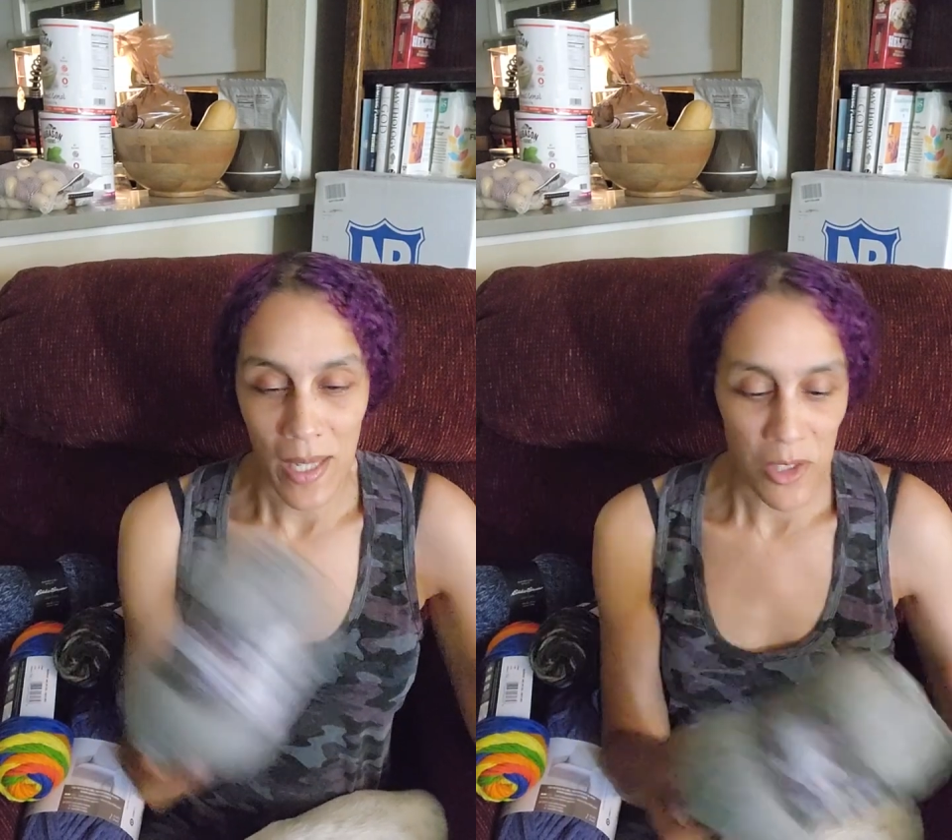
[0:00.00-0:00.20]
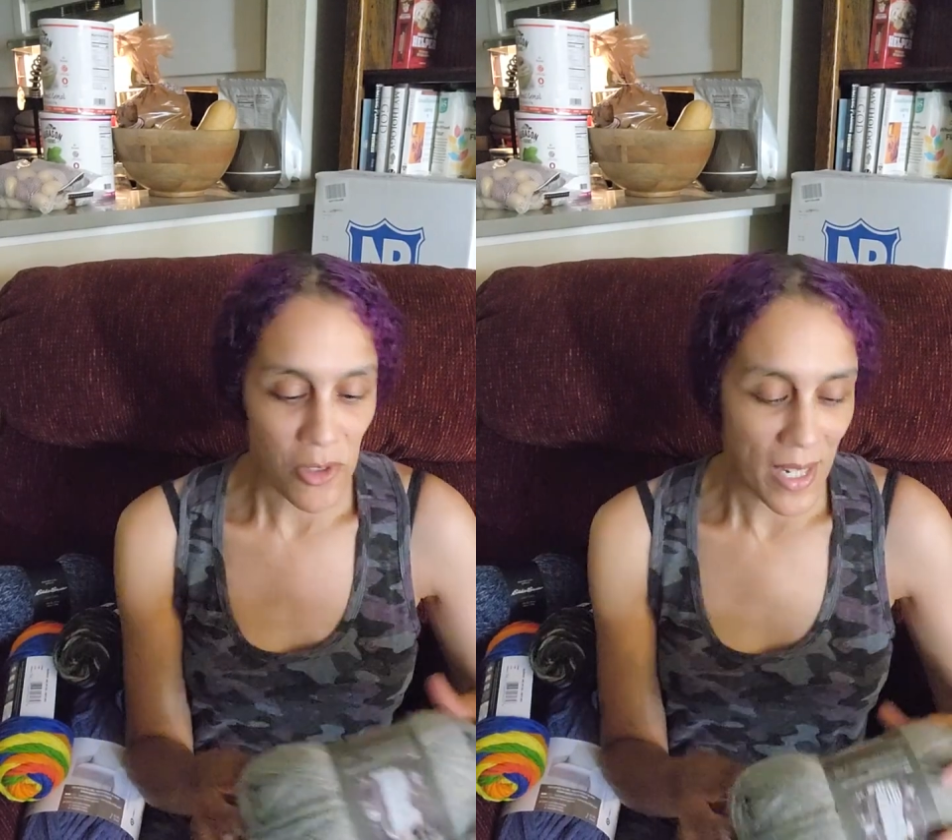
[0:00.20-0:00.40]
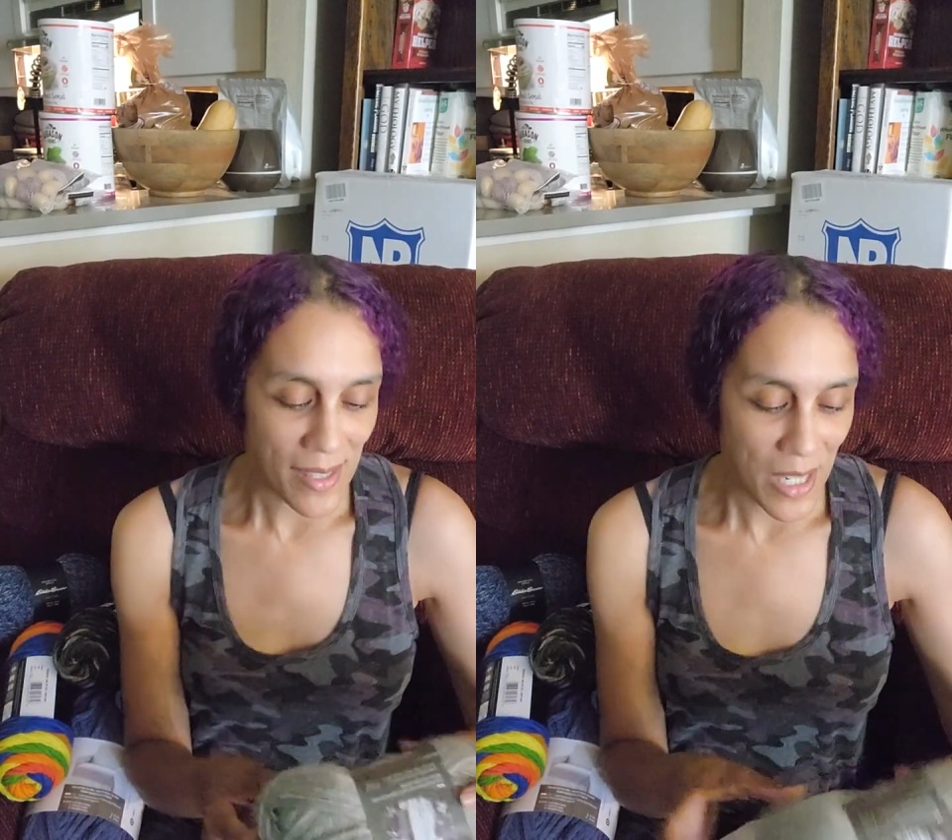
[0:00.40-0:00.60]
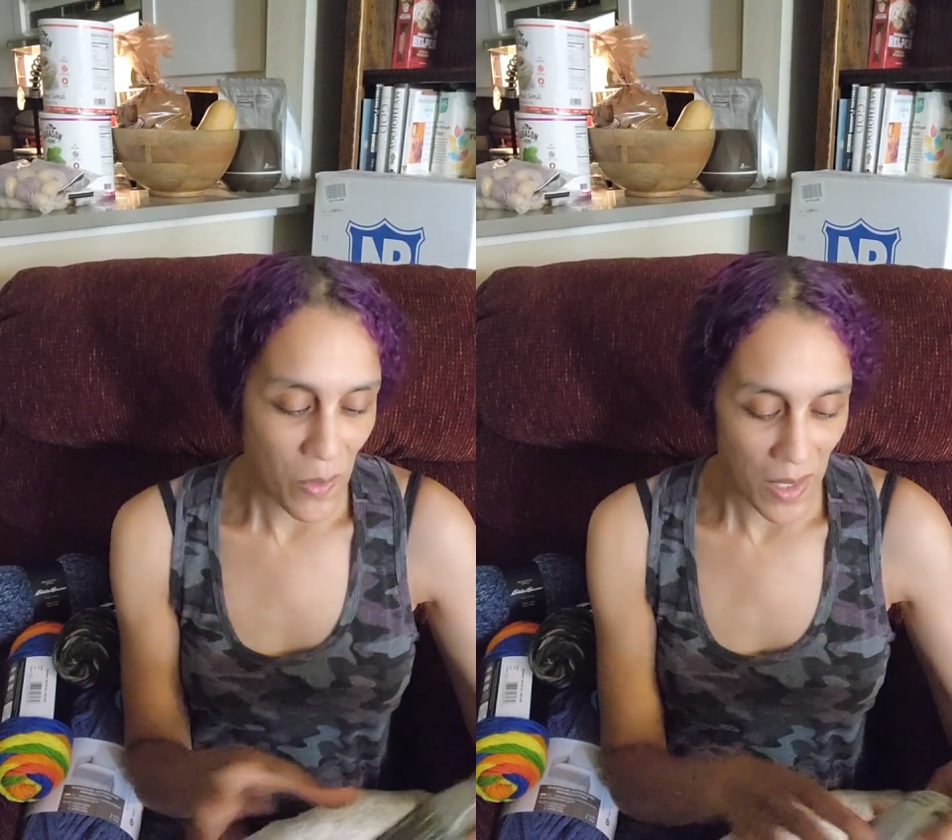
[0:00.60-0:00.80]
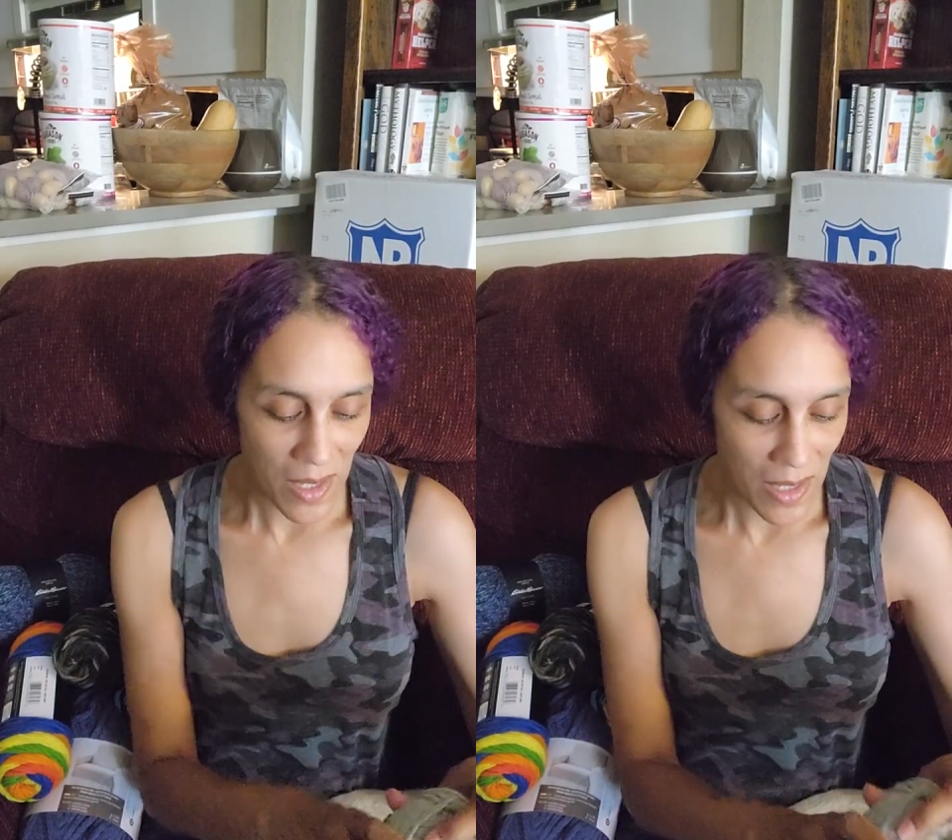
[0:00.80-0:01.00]
yesterday because he
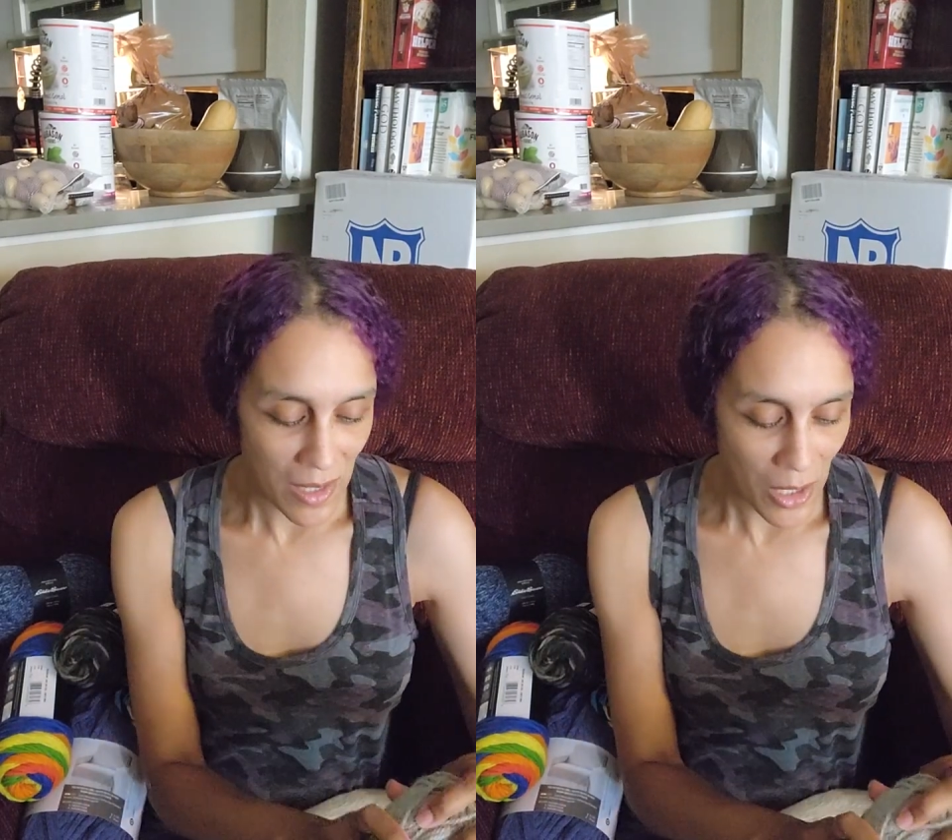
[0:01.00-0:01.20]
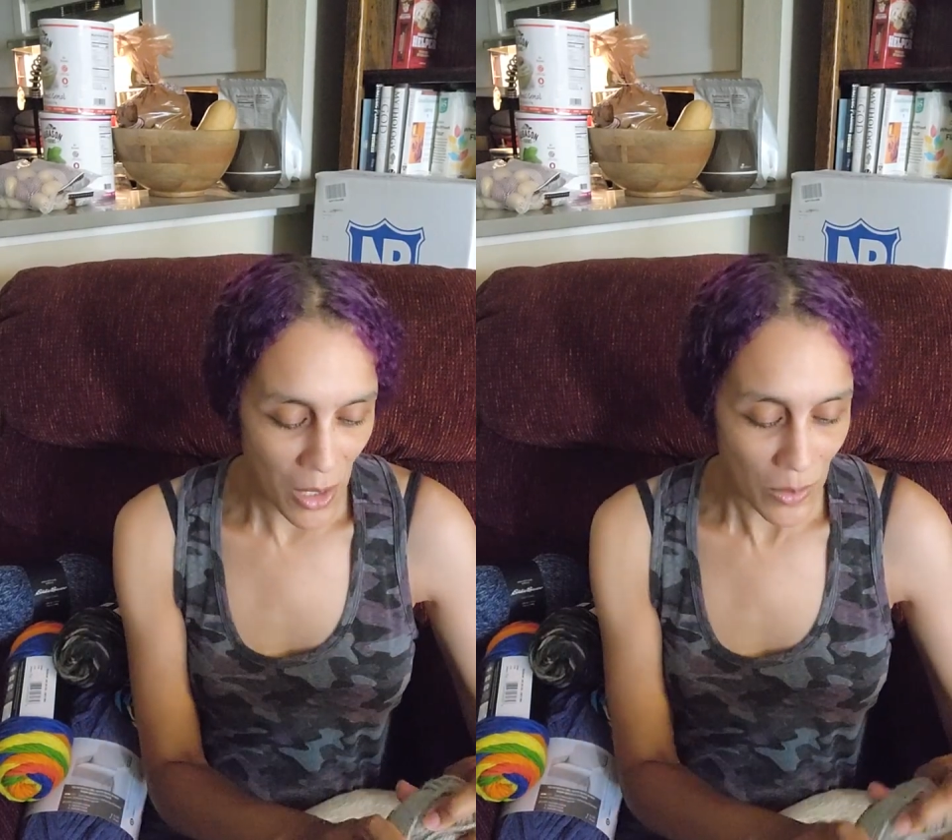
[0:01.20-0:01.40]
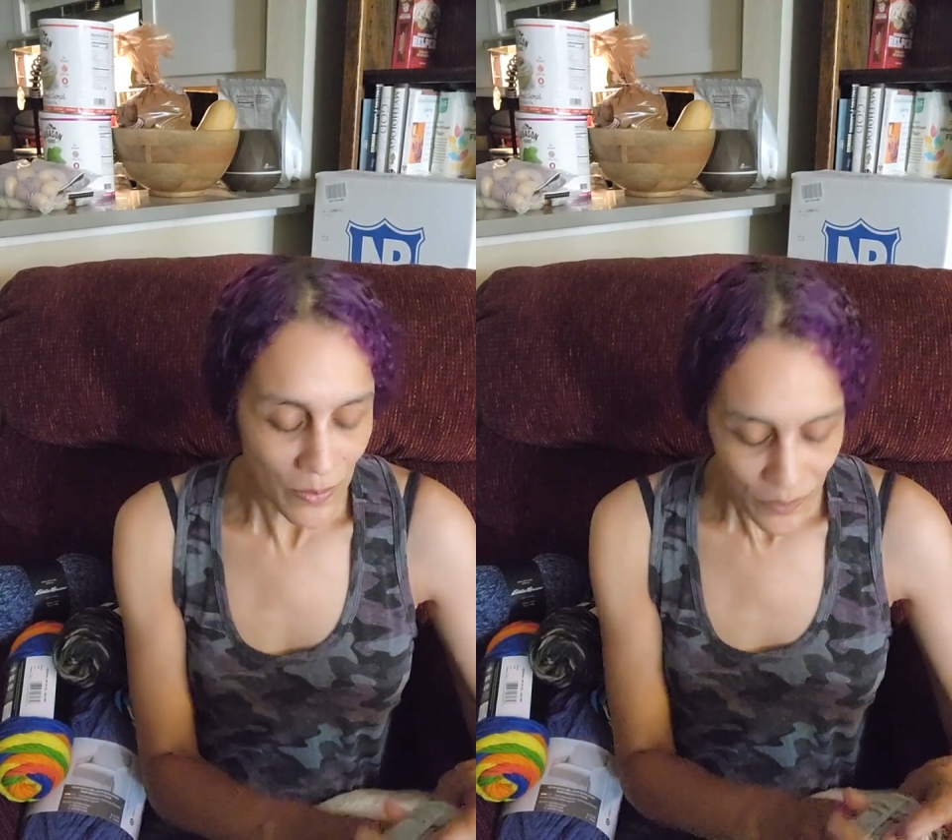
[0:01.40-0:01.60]
wanted to,